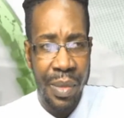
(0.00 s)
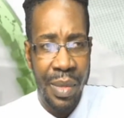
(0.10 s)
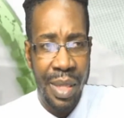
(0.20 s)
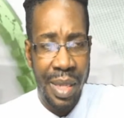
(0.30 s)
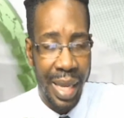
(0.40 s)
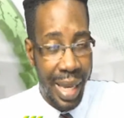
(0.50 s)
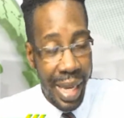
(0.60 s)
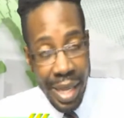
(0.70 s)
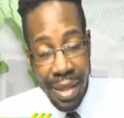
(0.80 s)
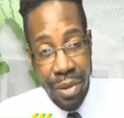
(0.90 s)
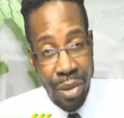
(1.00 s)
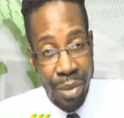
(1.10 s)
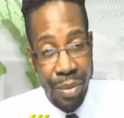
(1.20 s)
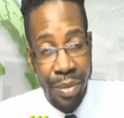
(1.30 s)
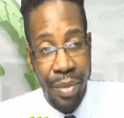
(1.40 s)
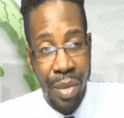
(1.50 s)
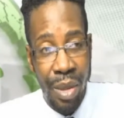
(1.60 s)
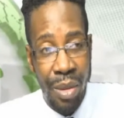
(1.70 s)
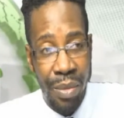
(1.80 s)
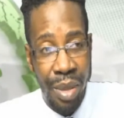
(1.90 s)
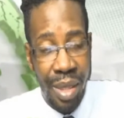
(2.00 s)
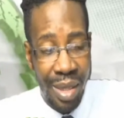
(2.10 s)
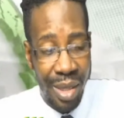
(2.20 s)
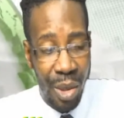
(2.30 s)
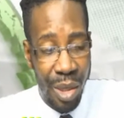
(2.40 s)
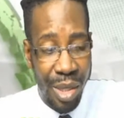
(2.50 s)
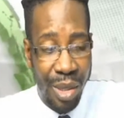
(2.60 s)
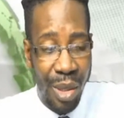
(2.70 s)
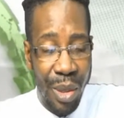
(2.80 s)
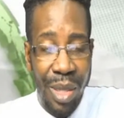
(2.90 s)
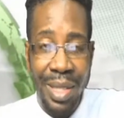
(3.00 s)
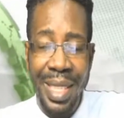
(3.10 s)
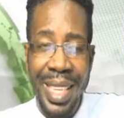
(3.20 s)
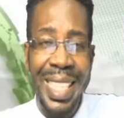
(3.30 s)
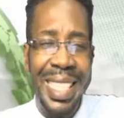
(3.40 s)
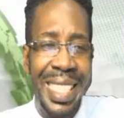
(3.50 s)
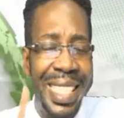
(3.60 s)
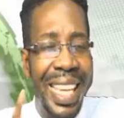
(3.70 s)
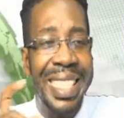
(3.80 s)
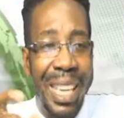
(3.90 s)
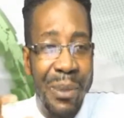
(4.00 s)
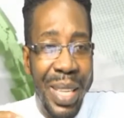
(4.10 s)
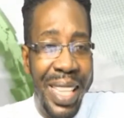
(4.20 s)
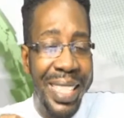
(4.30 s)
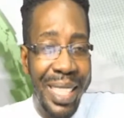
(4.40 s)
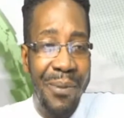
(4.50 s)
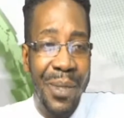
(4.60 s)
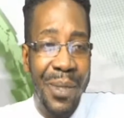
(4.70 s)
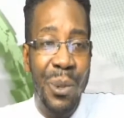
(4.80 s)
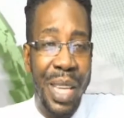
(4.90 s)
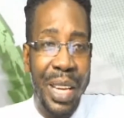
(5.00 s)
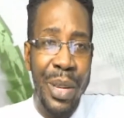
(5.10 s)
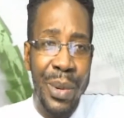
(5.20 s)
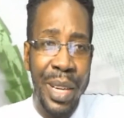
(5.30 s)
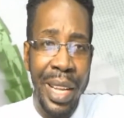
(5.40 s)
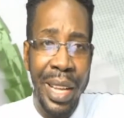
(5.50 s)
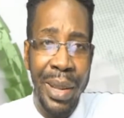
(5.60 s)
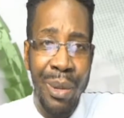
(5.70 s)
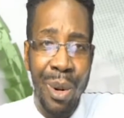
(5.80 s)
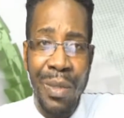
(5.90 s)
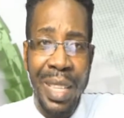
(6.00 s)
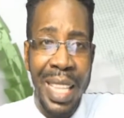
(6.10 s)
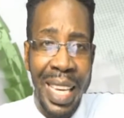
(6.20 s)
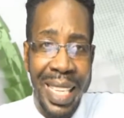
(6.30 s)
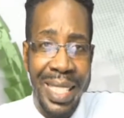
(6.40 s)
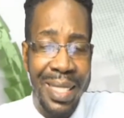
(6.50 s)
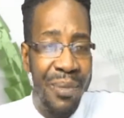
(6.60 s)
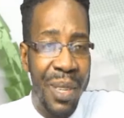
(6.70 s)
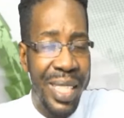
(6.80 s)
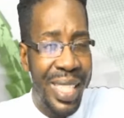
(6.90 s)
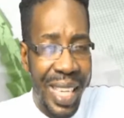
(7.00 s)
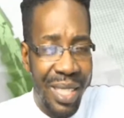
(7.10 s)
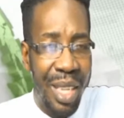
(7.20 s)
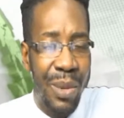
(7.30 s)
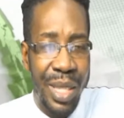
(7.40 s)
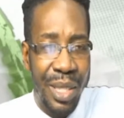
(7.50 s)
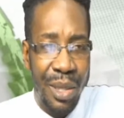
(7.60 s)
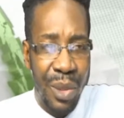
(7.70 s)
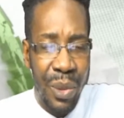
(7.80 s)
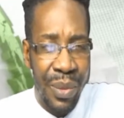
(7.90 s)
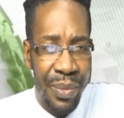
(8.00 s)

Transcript: Again, those incidents that we listed for you there, they were over the last 48 hours or so.